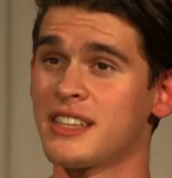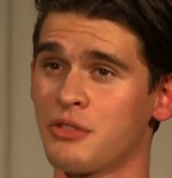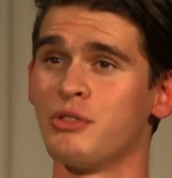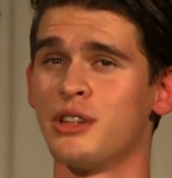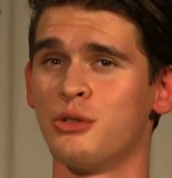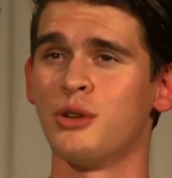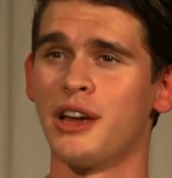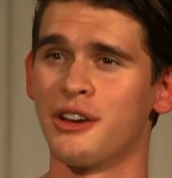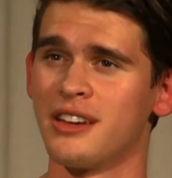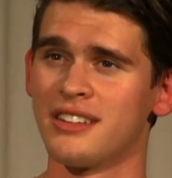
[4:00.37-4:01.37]
is like a really cool
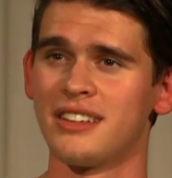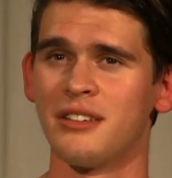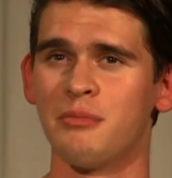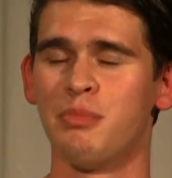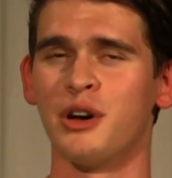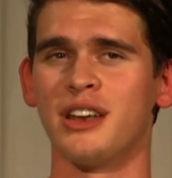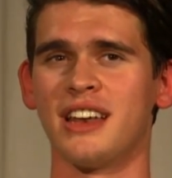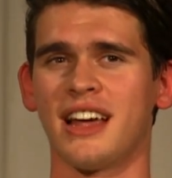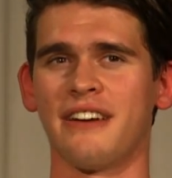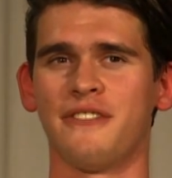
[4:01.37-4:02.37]
area, but
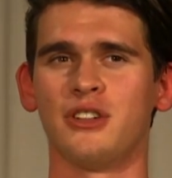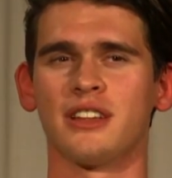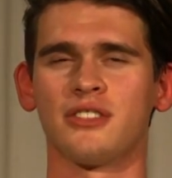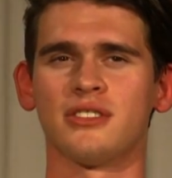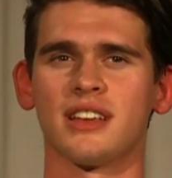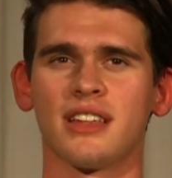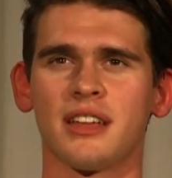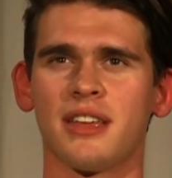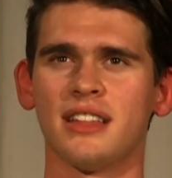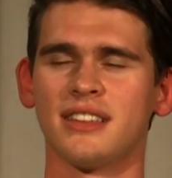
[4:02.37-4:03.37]
I feel like there's like the
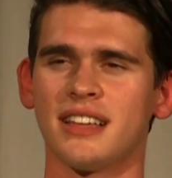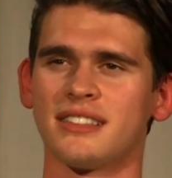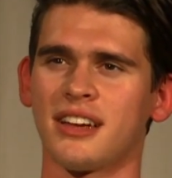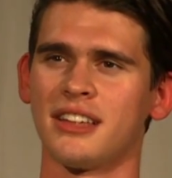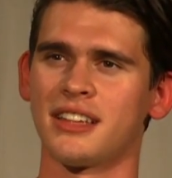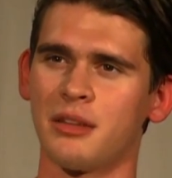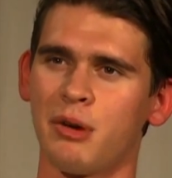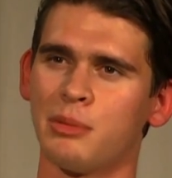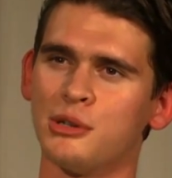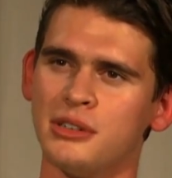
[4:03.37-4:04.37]
kids get stuck in like the
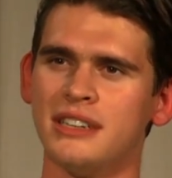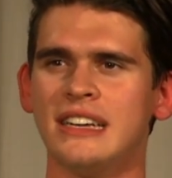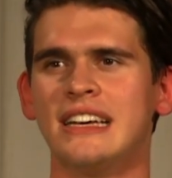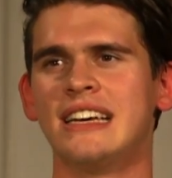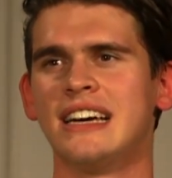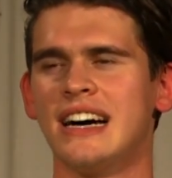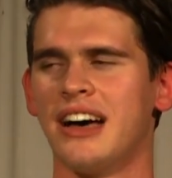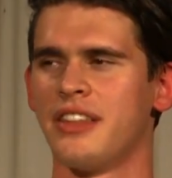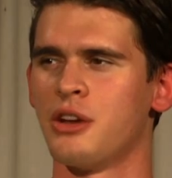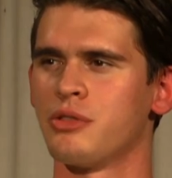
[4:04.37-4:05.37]
bubble.
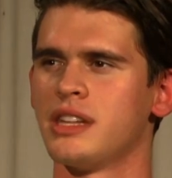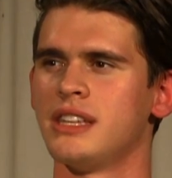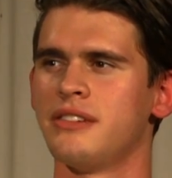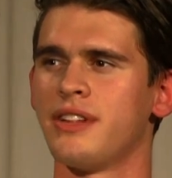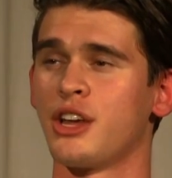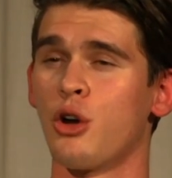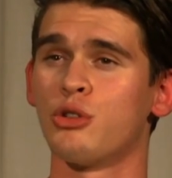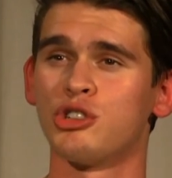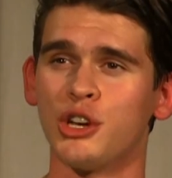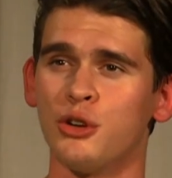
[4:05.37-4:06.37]
They don't really leave, like go
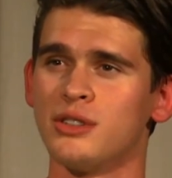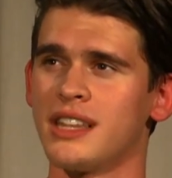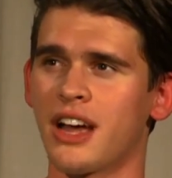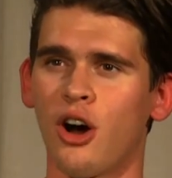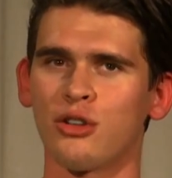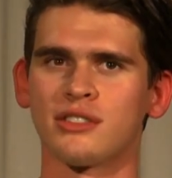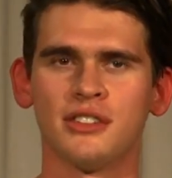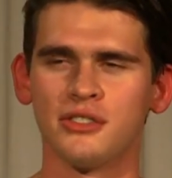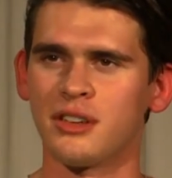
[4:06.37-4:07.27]
to shows in like Alston or